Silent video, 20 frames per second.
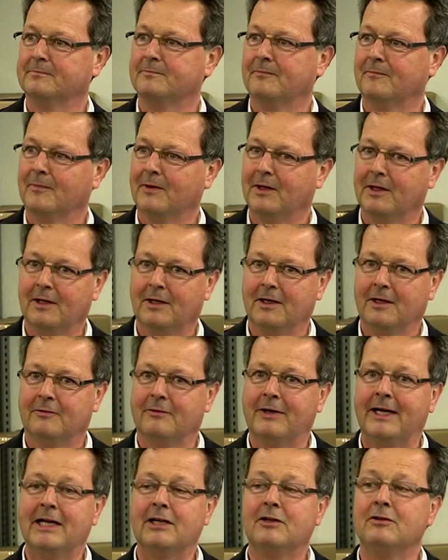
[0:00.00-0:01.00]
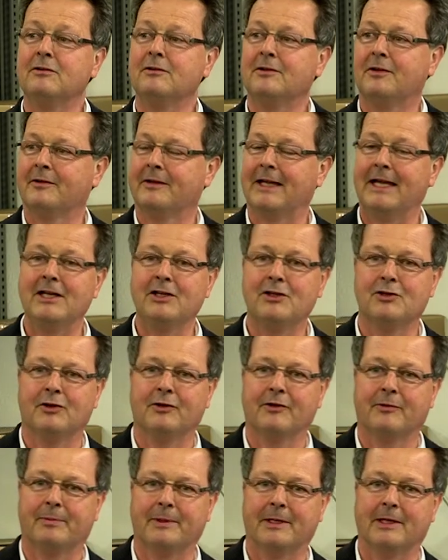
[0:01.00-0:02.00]
Okay. Very good. Thank you,
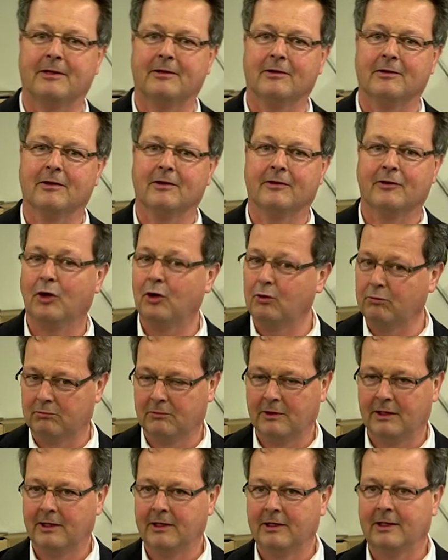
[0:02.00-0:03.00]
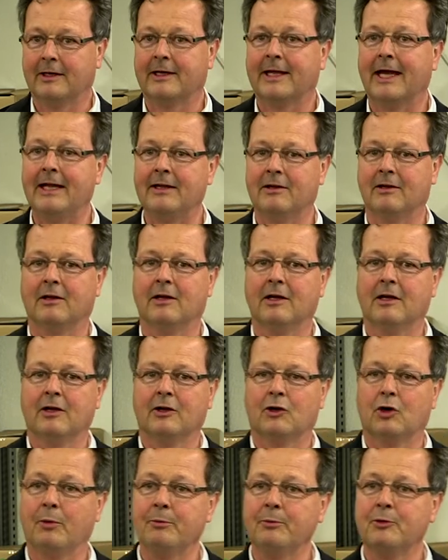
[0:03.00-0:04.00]
Hans-Peter. So again,
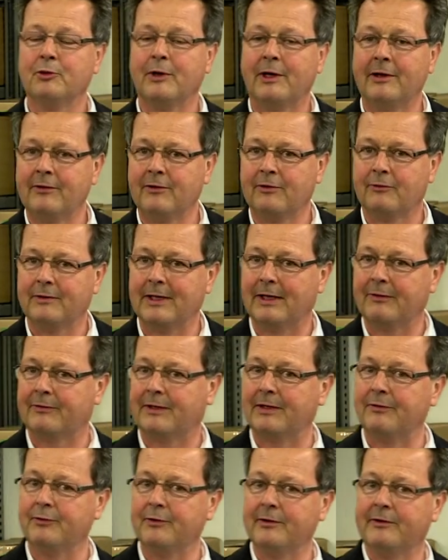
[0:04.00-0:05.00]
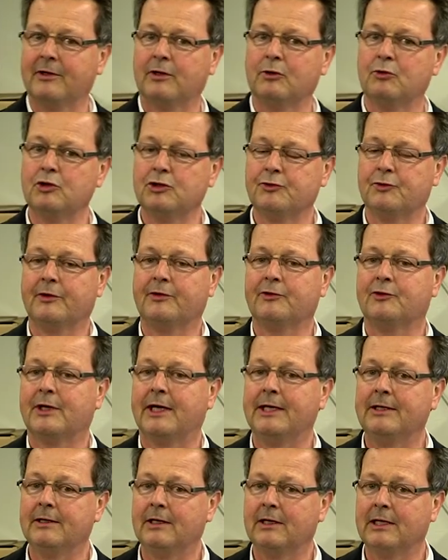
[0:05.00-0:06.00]
come to us. We have different solutions for
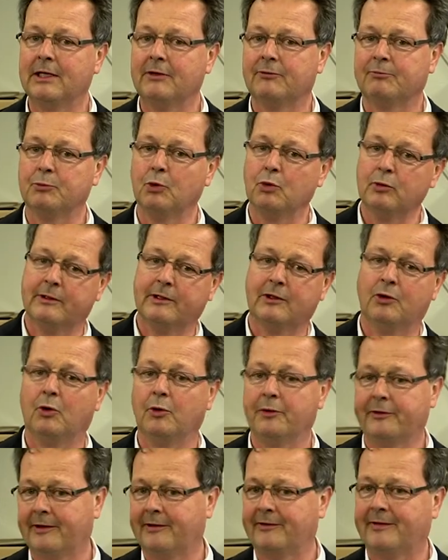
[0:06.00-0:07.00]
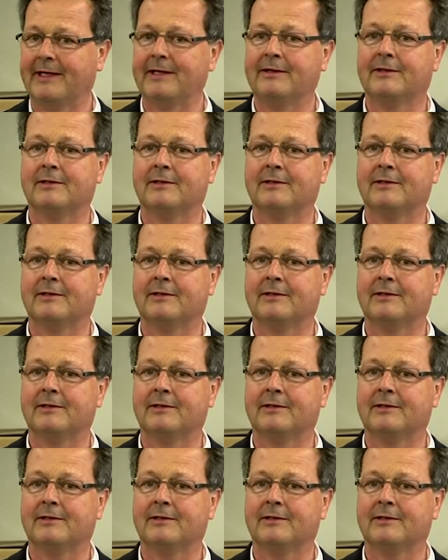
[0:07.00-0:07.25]
strain relief, multi-holes, etc.,